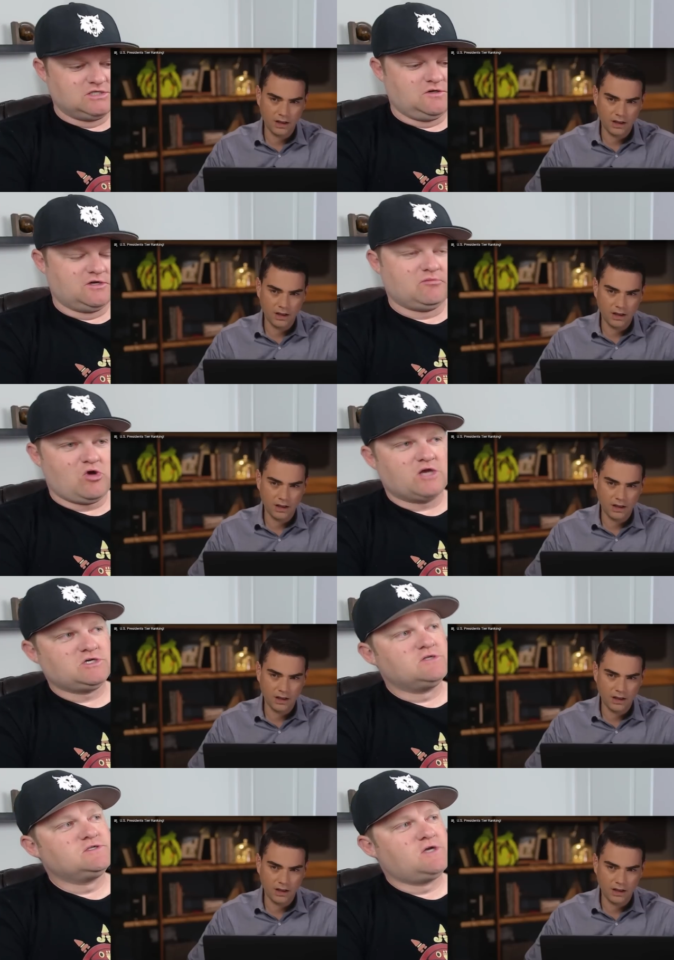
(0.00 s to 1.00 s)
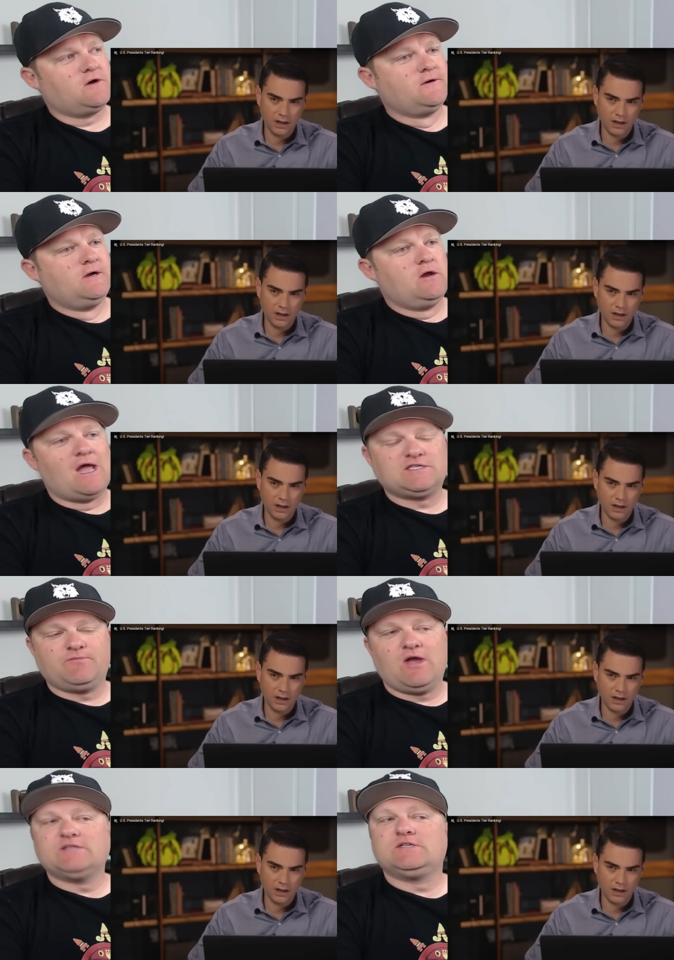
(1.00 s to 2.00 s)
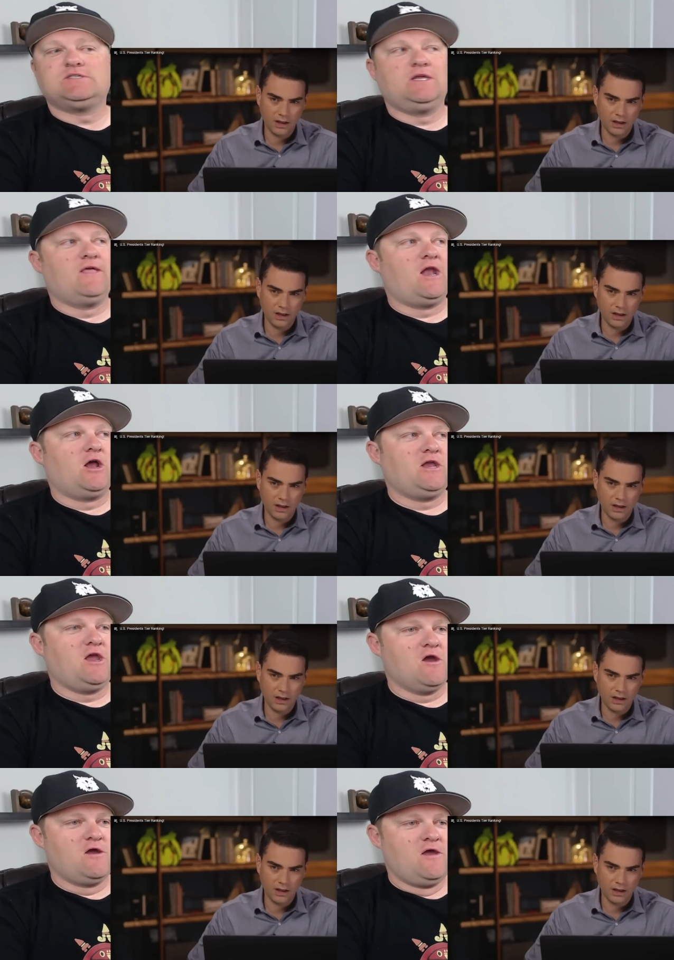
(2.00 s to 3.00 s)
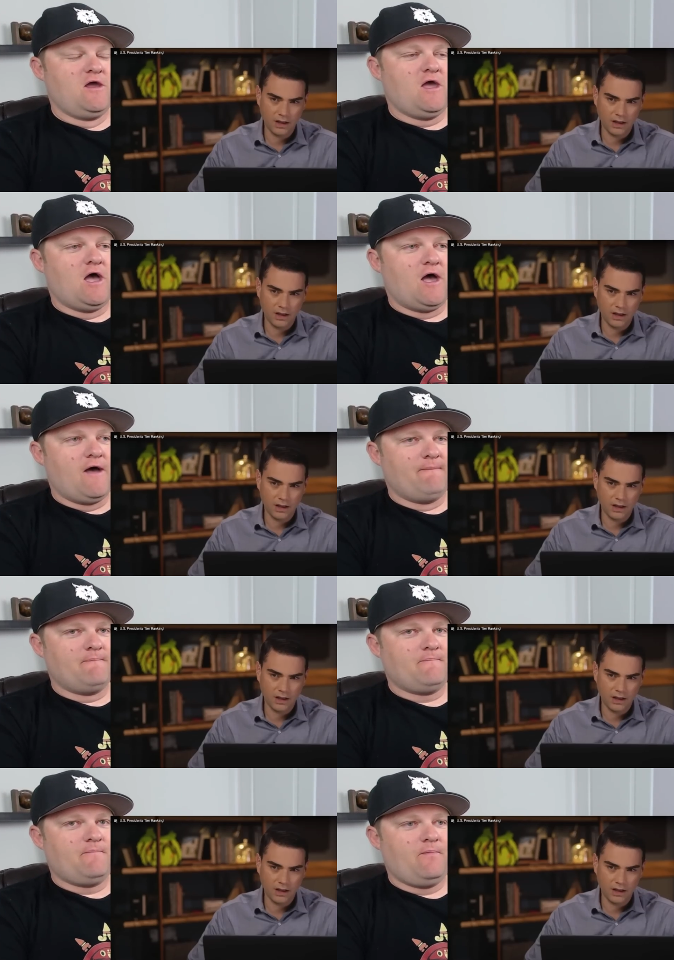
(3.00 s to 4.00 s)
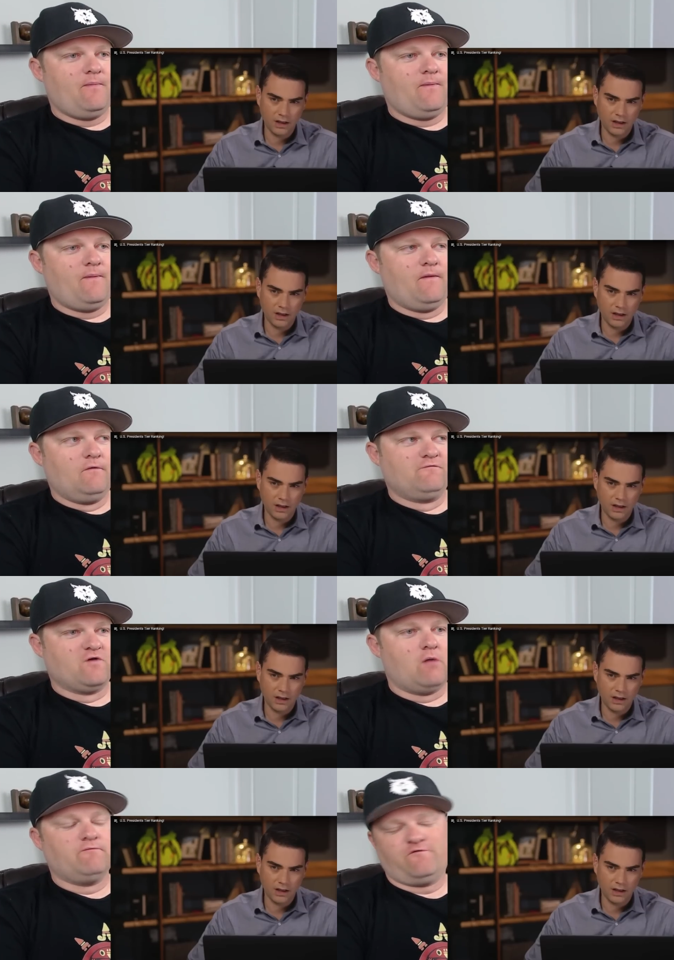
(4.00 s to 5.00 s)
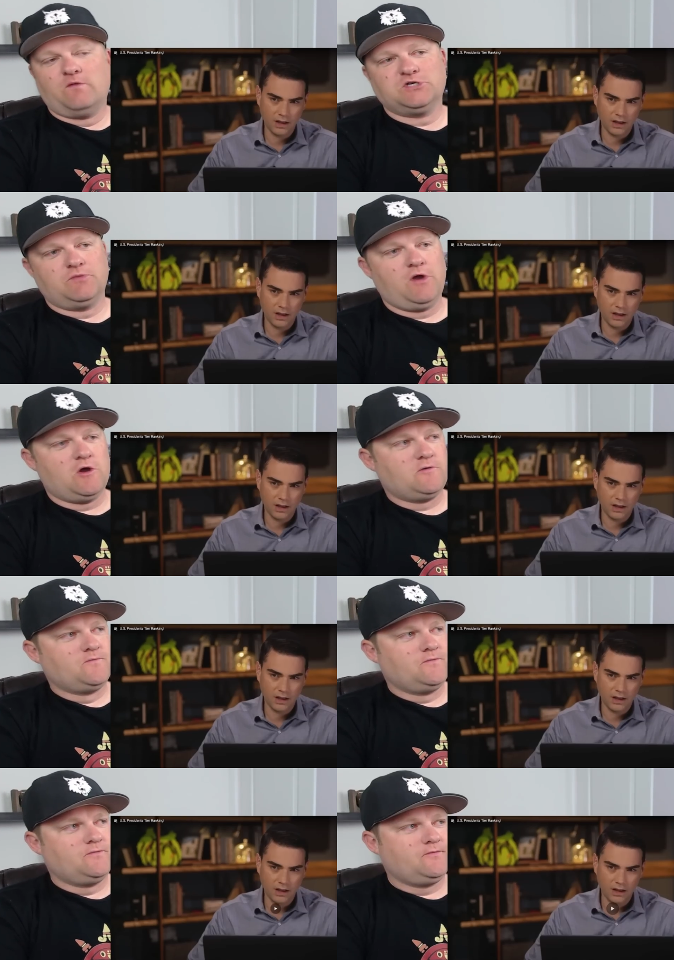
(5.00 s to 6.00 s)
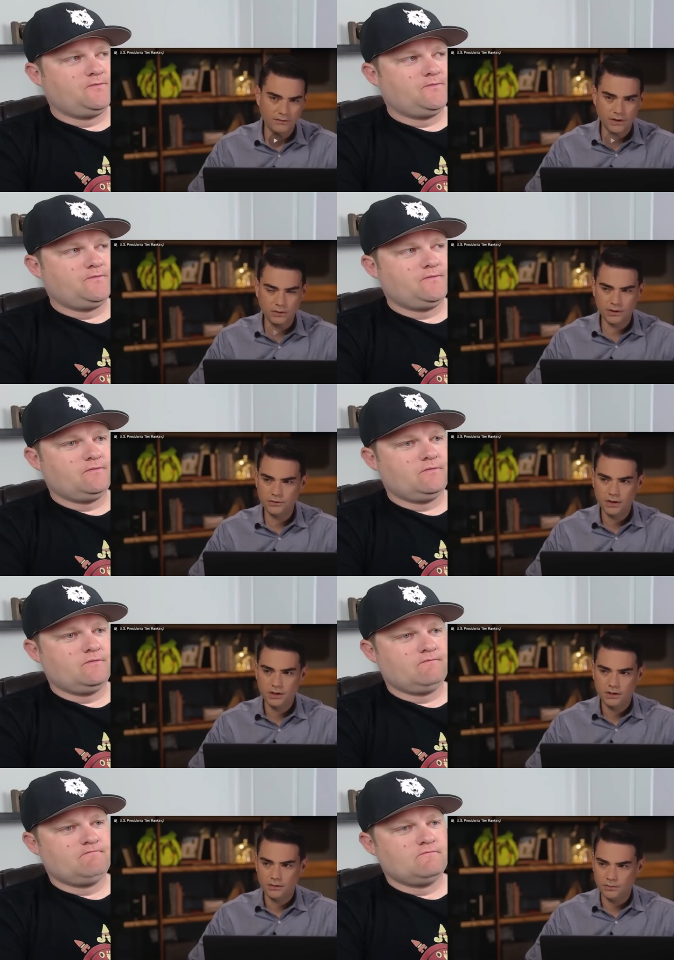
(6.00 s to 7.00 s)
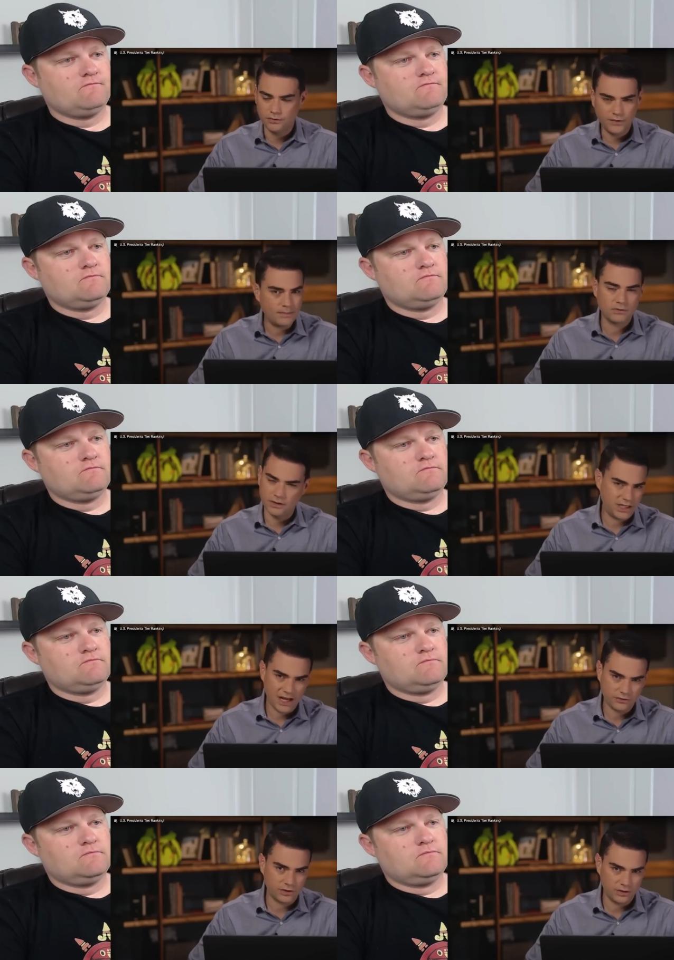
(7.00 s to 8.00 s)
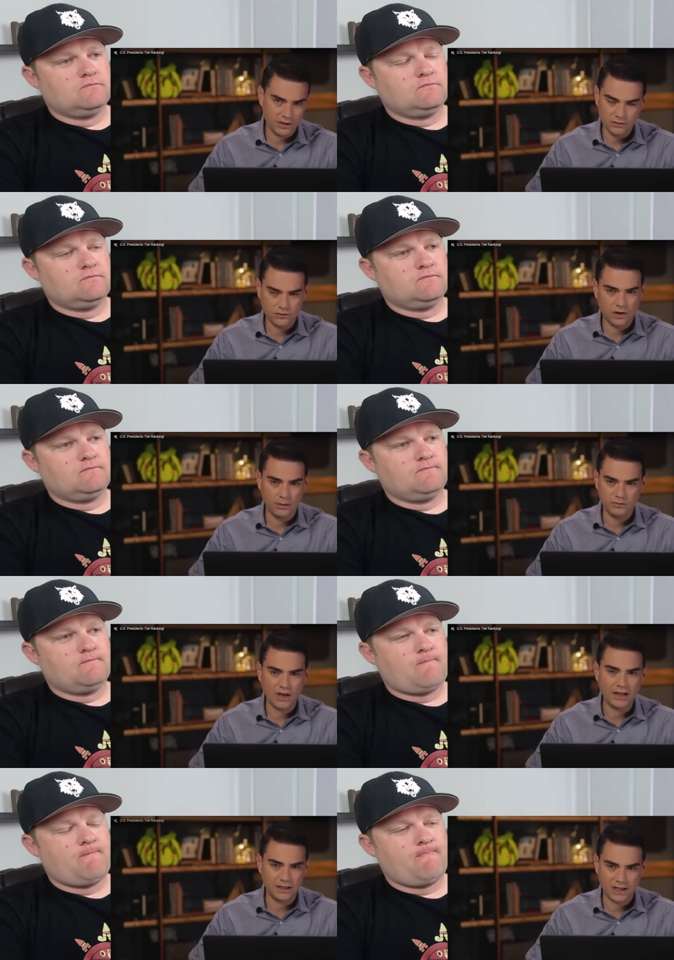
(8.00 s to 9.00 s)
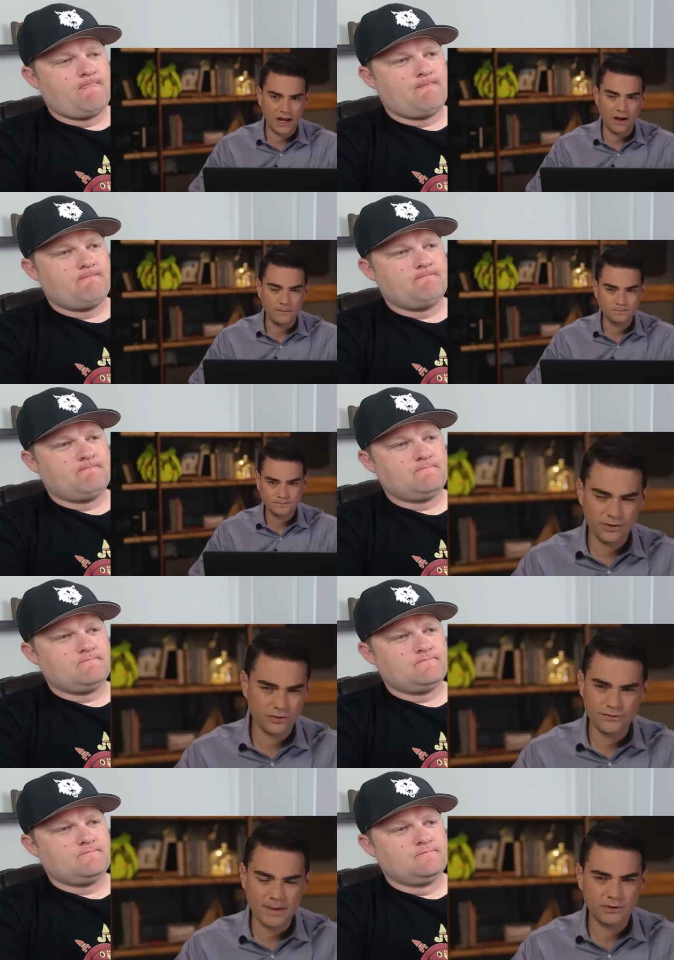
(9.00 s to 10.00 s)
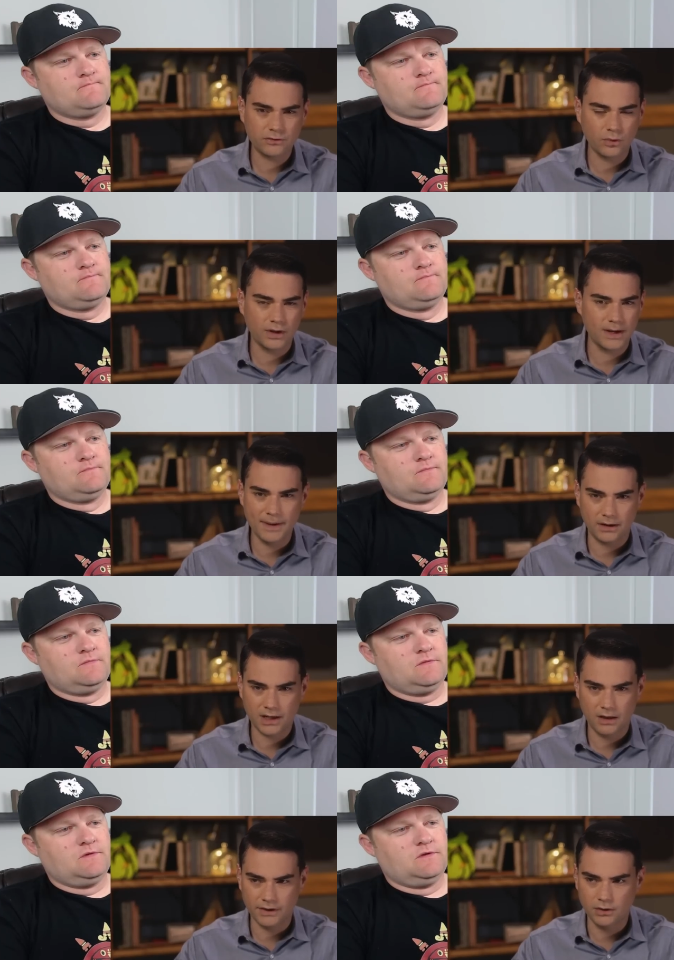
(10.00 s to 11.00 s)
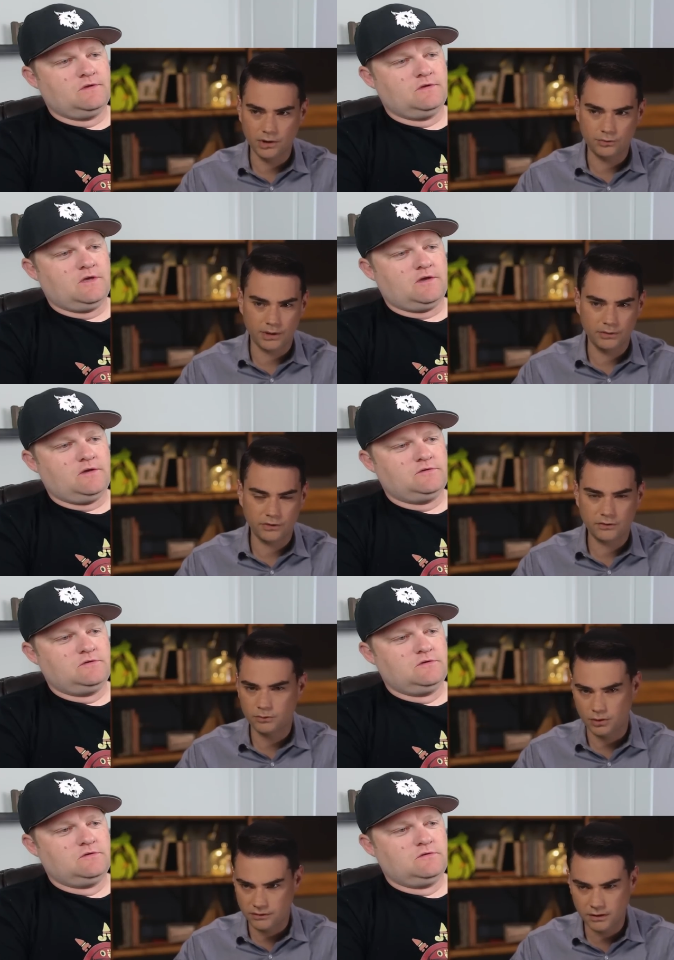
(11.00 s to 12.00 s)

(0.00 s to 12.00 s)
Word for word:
Speaker 1: the Depression. So not surprised to see that on here from Shapiro.
Speaker 2: Calvin Coolidge was famously taciturn. They used to call him Silent Cal. There's a famous story about Calvin Coolidge where he was at some sort of